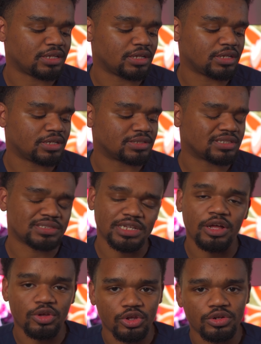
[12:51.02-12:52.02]
it is to
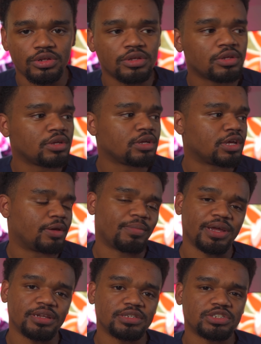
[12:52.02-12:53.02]
sound good. It
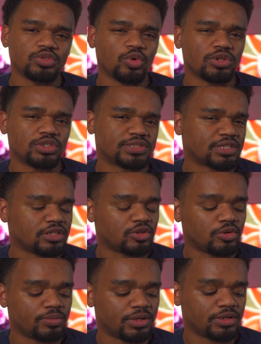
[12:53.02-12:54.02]
might distort just a
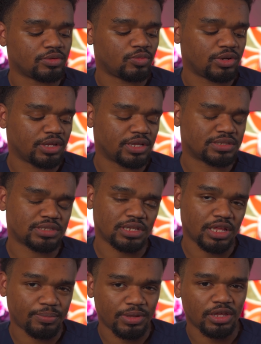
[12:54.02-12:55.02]
little bit when it gets to
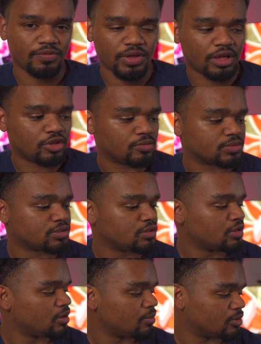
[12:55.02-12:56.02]
like peak volumes.
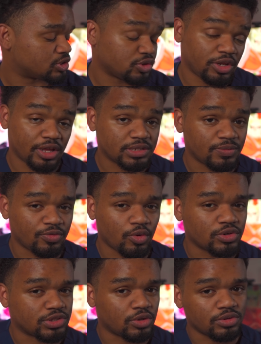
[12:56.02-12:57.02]
The Sony
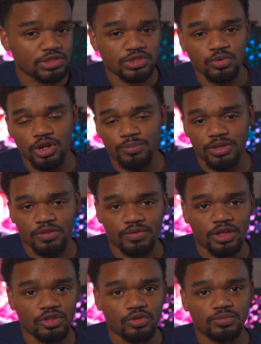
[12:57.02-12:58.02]
XM4s don't distort at peak
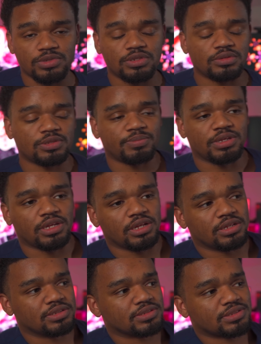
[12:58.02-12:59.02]
volumes
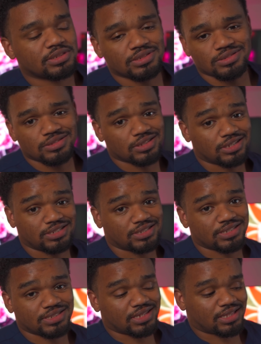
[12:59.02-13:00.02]
because it just
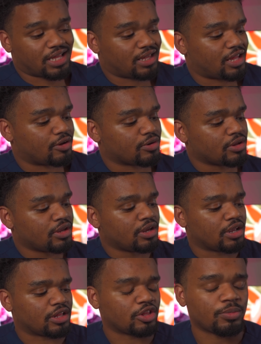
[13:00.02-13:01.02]
doesn't get that loud.
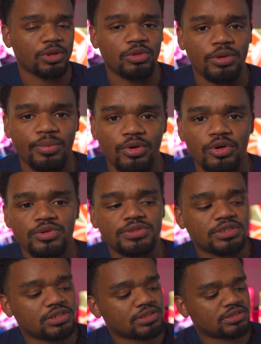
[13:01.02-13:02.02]
And the Liberty 3 Pros,
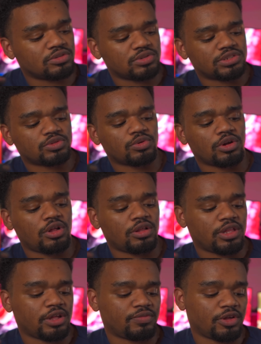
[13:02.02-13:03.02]
they just don't distort at all loud